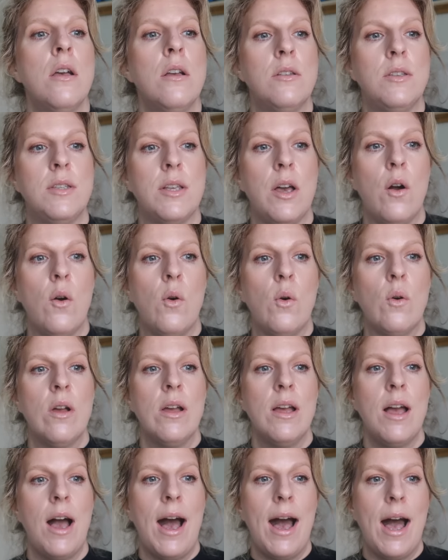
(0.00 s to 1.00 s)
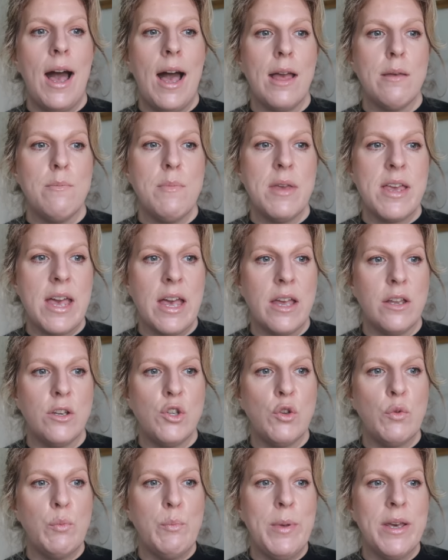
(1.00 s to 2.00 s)
So I began
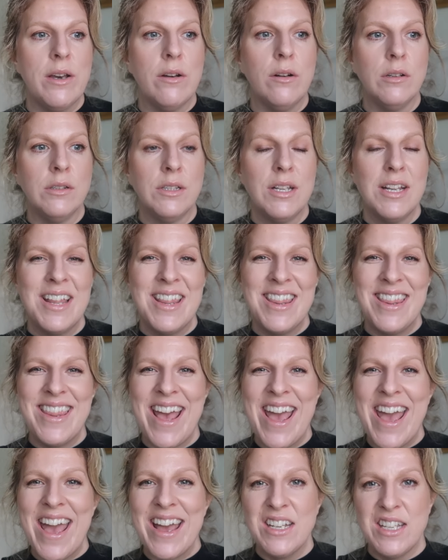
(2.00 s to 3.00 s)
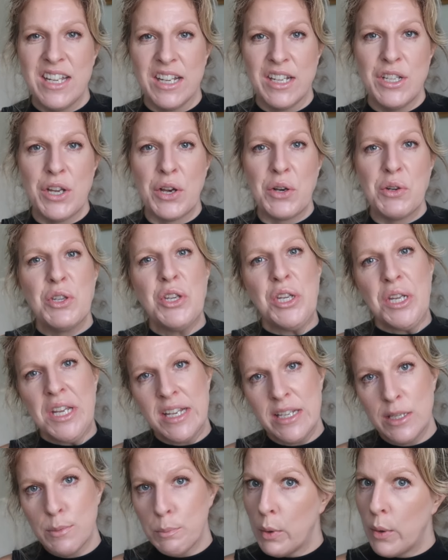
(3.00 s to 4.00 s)
to build the antidote to
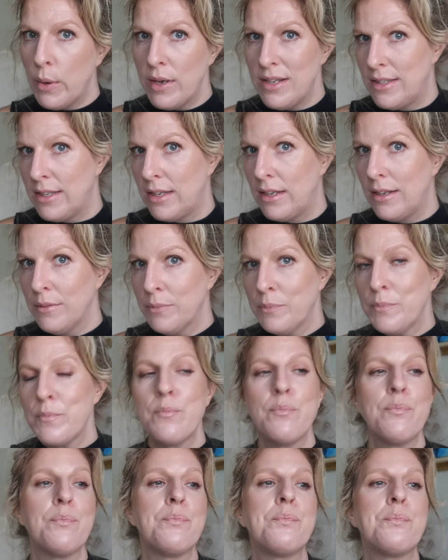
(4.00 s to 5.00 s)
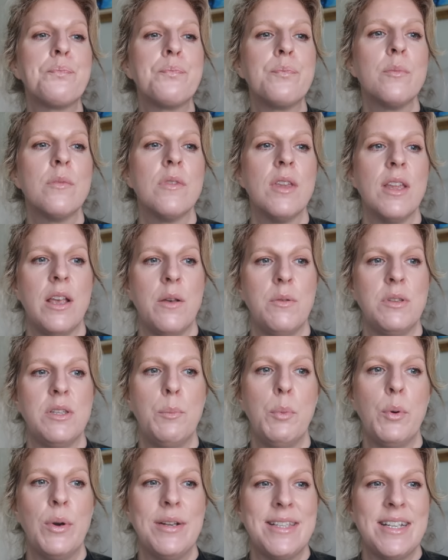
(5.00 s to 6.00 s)
his poison. It was a
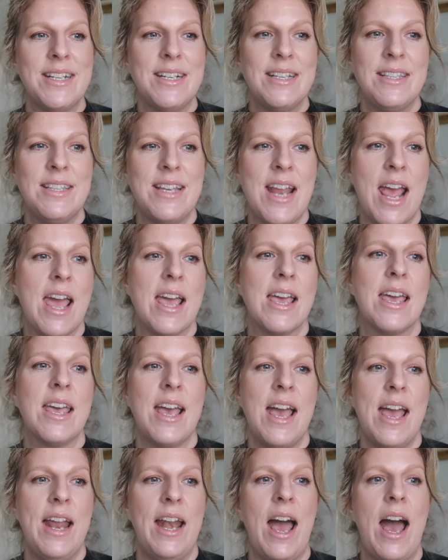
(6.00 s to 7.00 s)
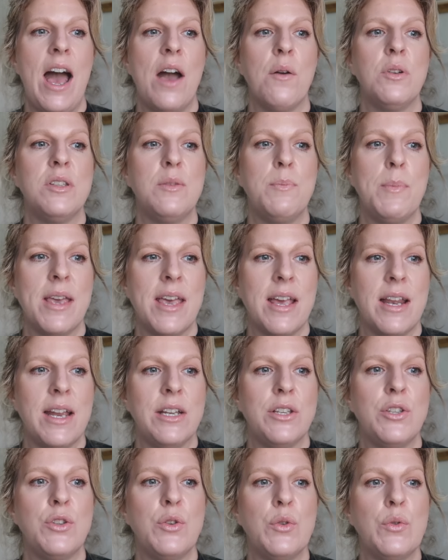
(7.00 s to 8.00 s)
poisonous snake and I was
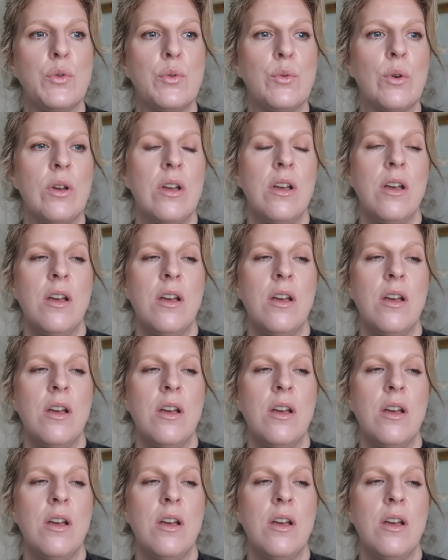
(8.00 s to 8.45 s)
beginning to